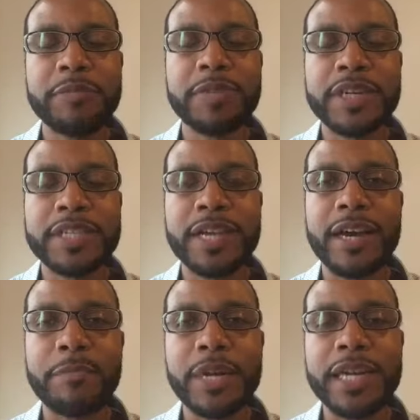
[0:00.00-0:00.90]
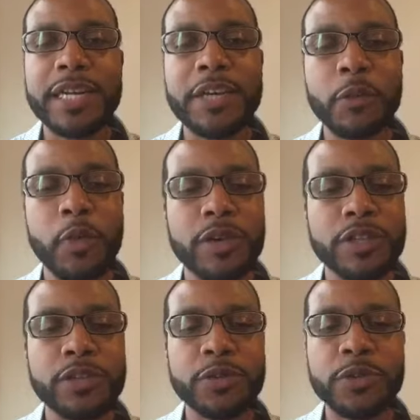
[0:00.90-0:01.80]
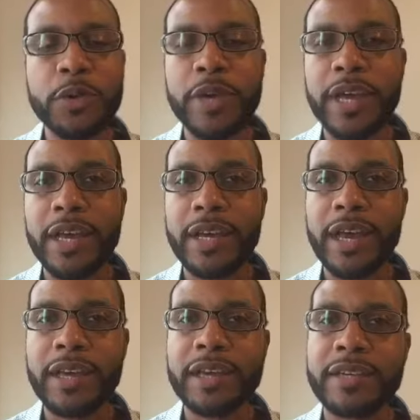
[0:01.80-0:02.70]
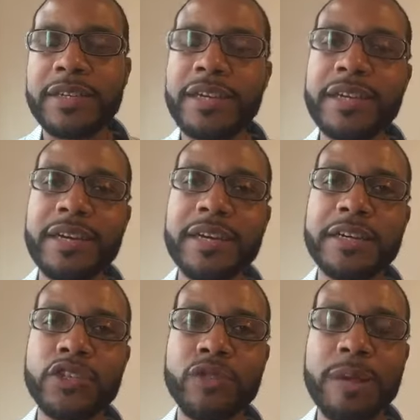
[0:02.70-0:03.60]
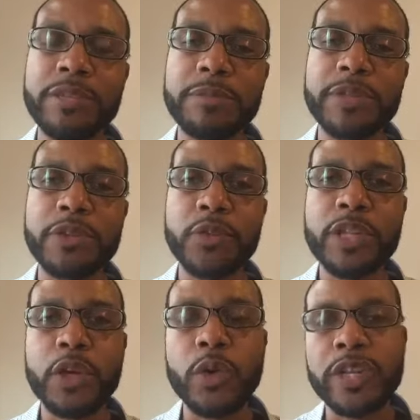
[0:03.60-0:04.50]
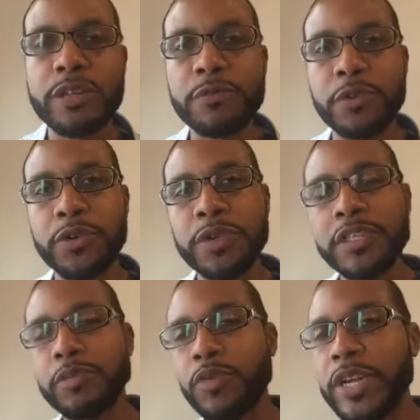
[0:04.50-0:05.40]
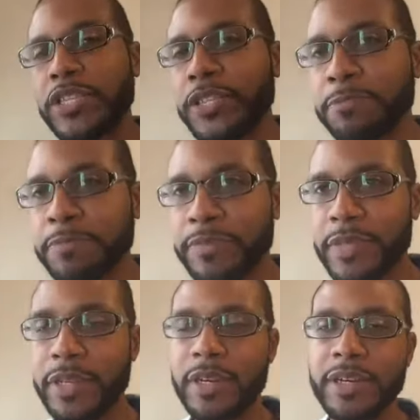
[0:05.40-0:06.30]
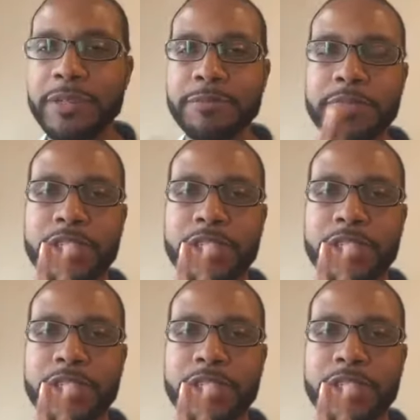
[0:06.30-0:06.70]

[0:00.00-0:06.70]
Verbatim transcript: but uh, but I did want to go ahead and uh, drop something really quickly for your inspiration um,